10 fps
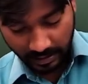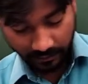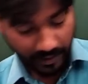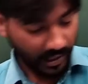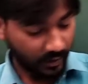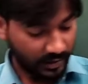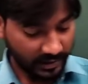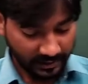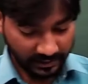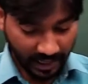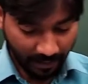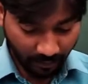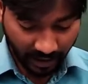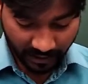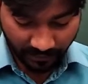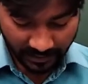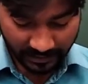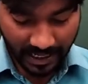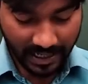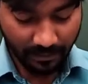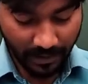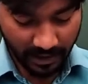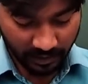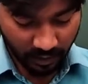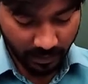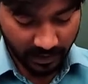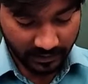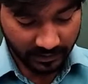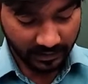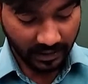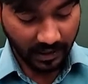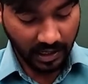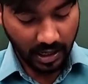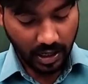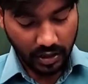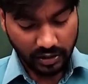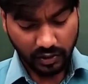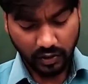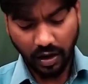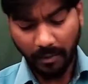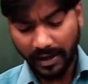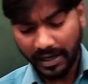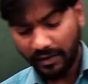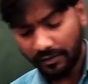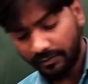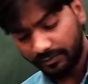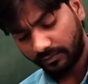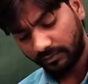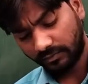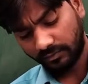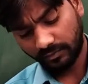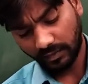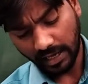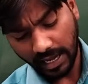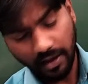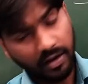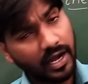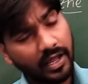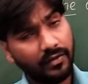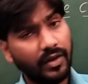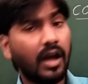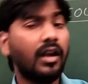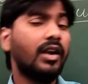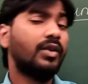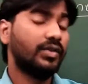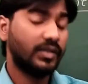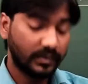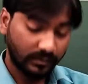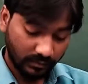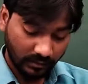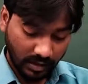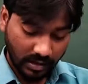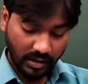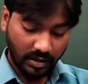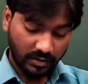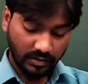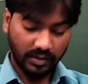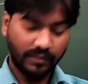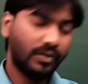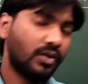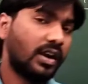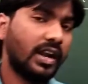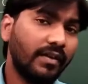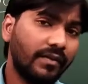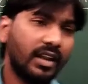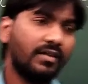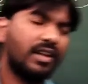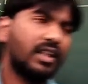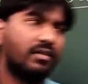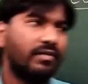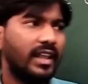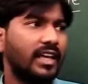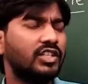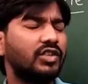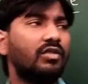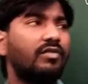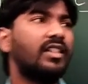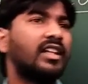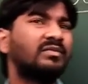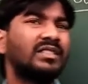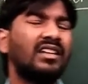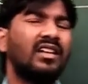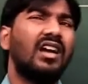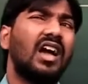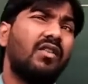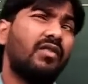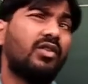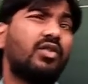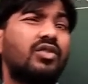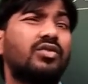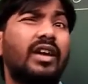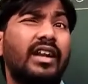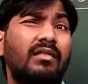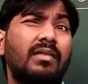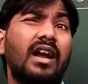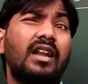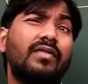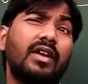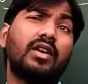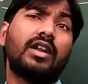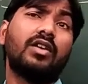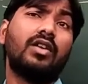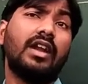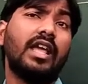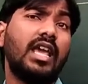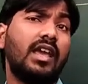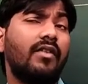Very good, children. I am reading the first stanza. Please open 16. So commonly, we already know, if you are living in the village, you will feel that I will go to Hyderabad if I got a holiday.